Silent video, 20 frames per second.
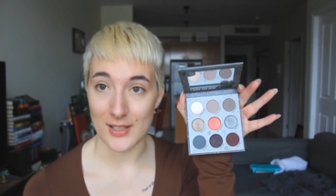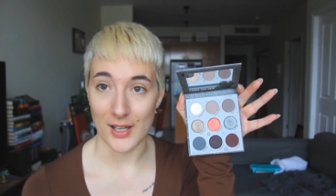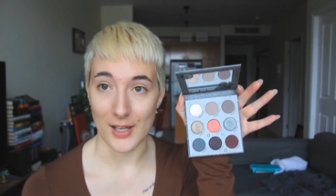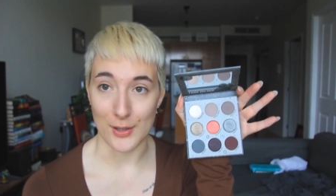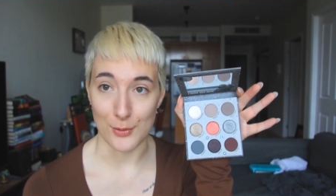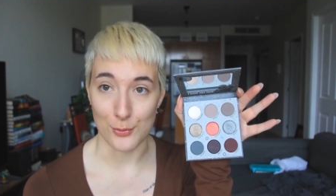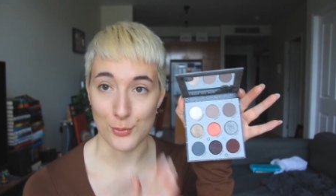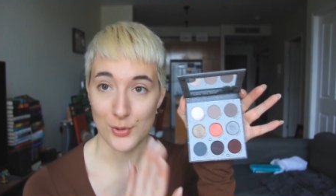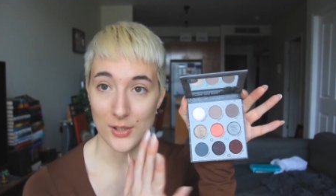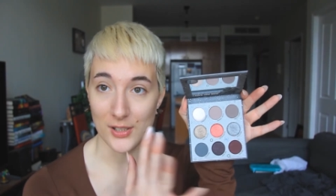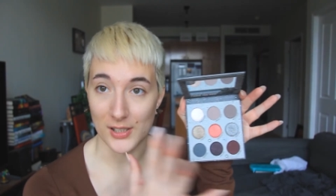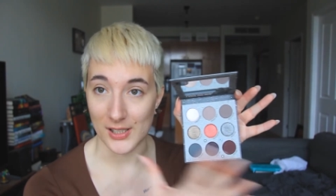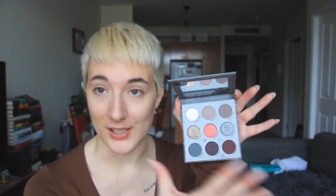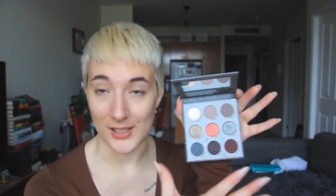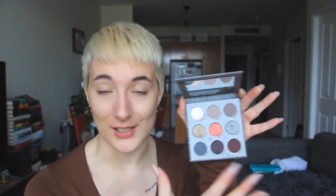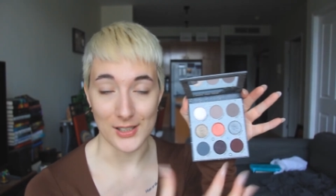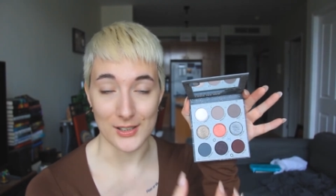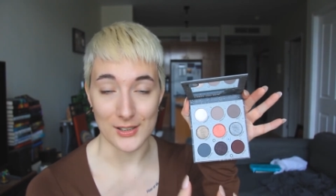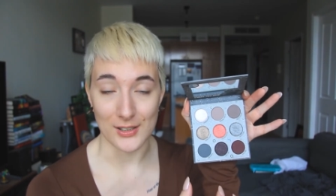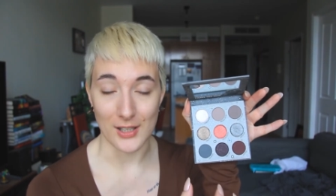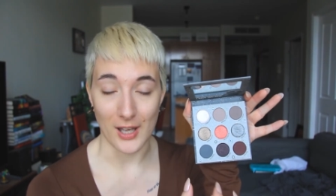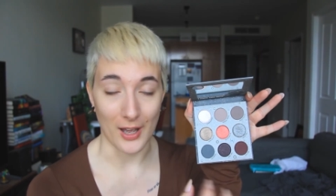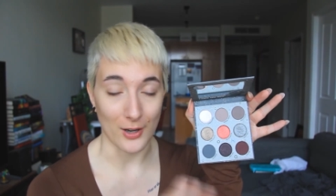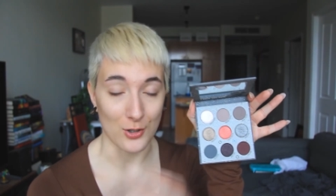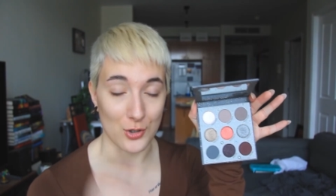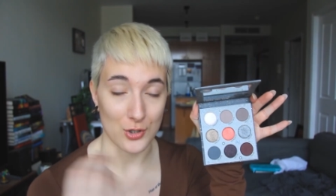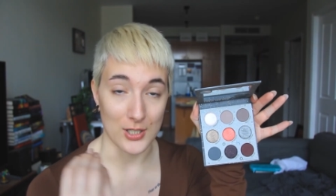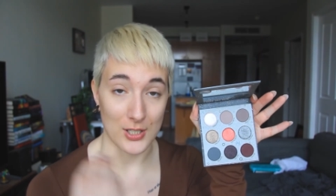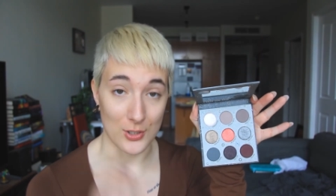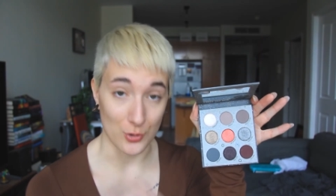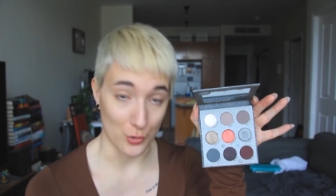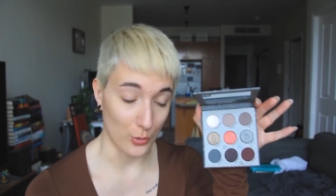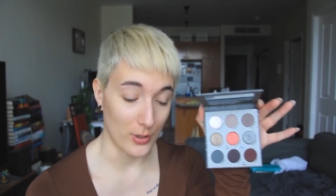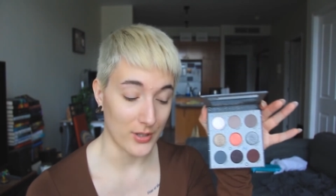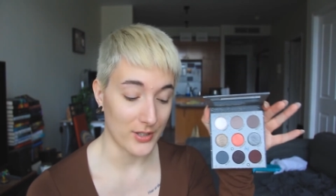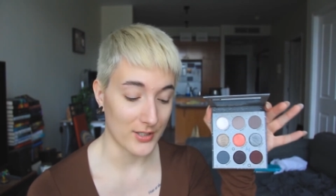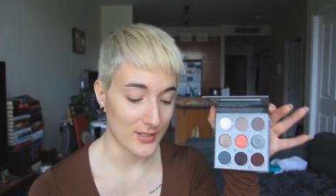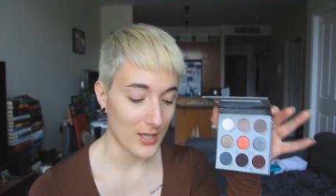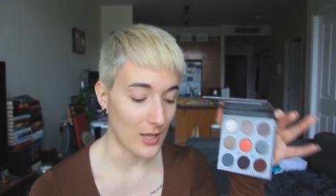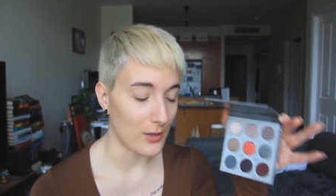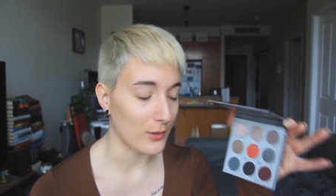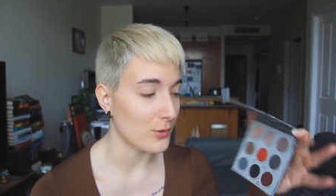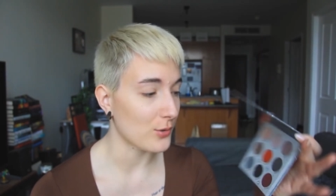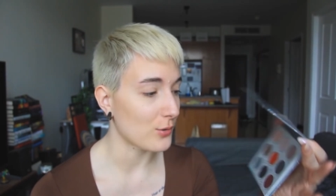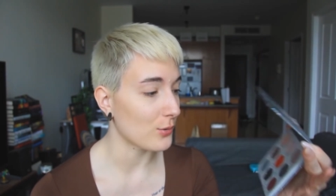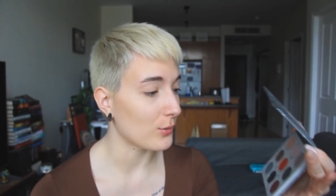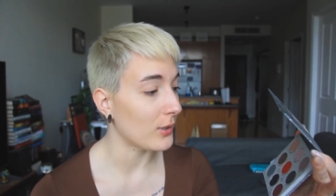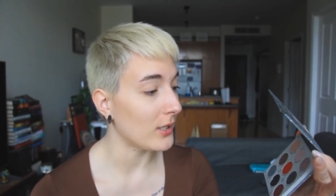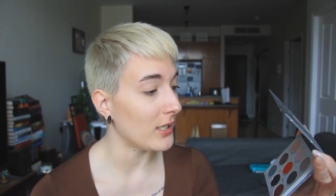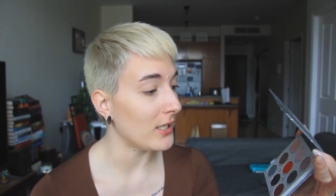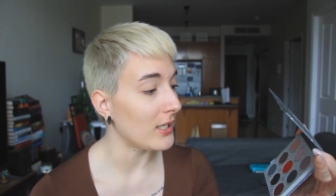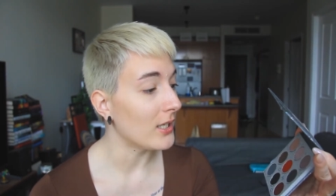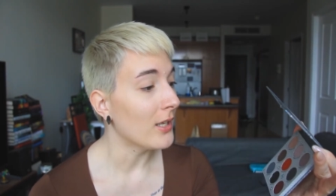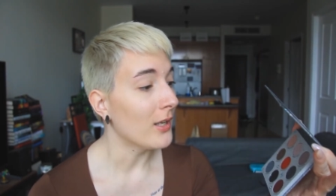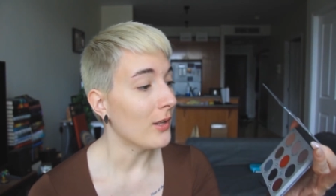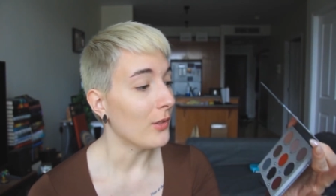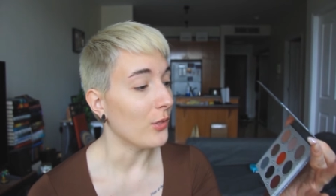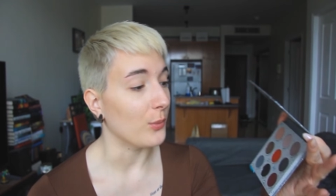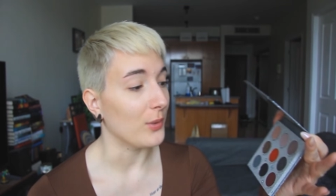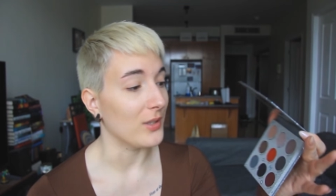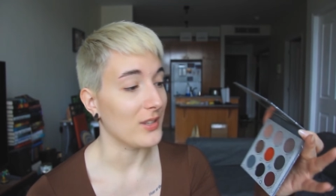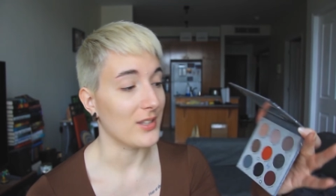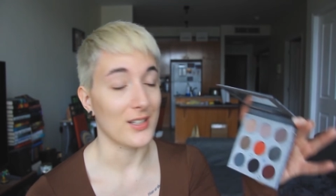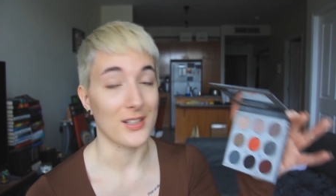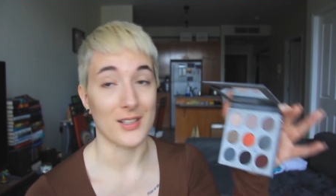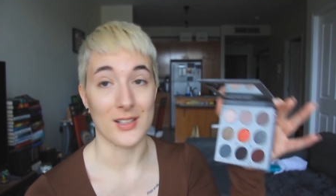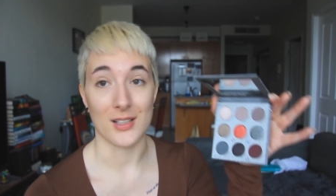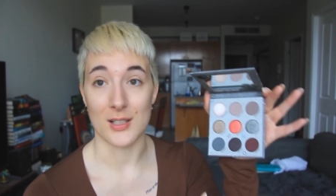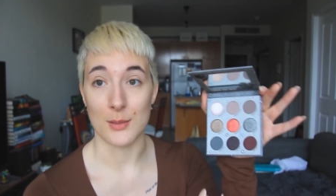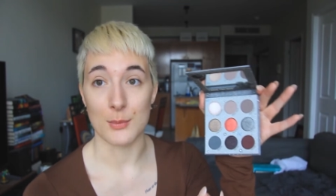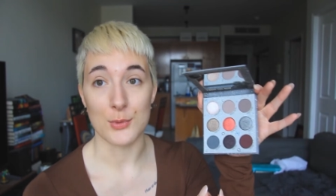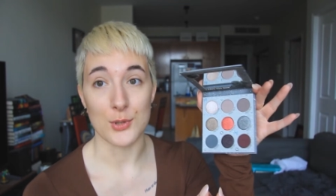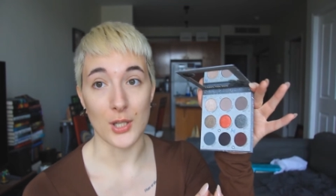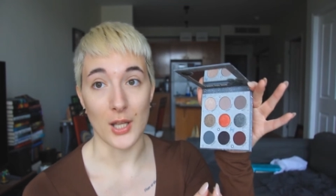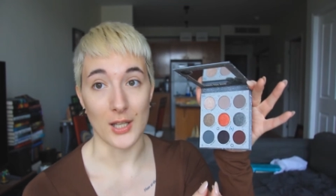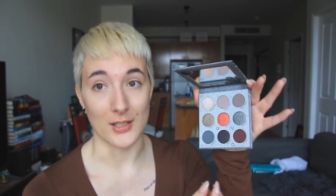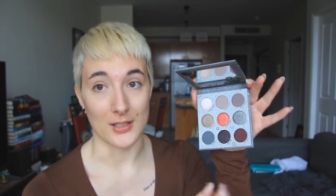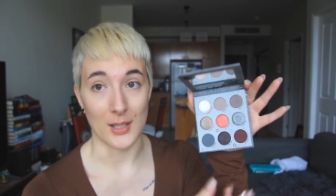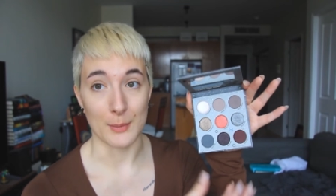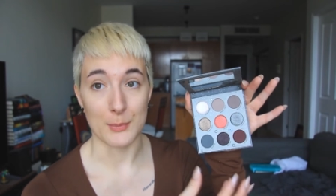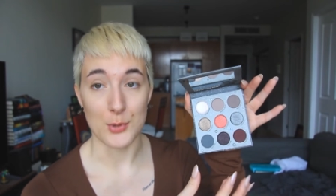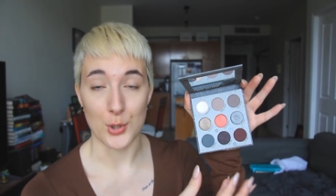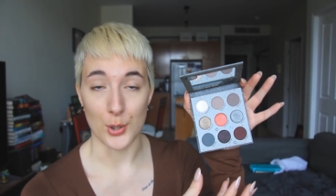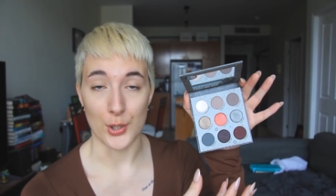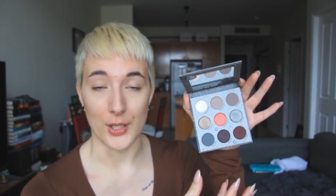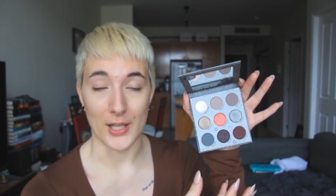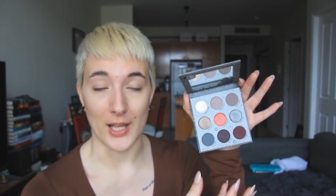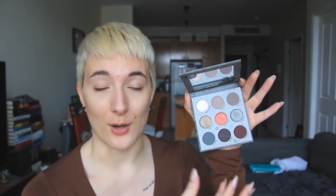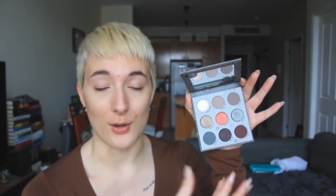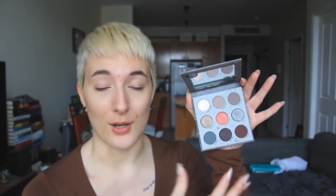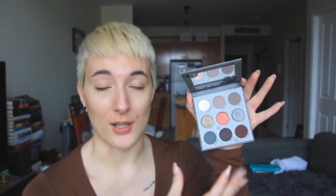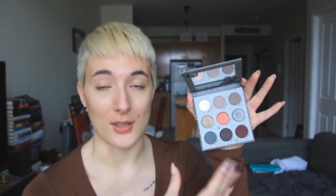I really actually enjoyed this color story, the way that it up, ended up turning out.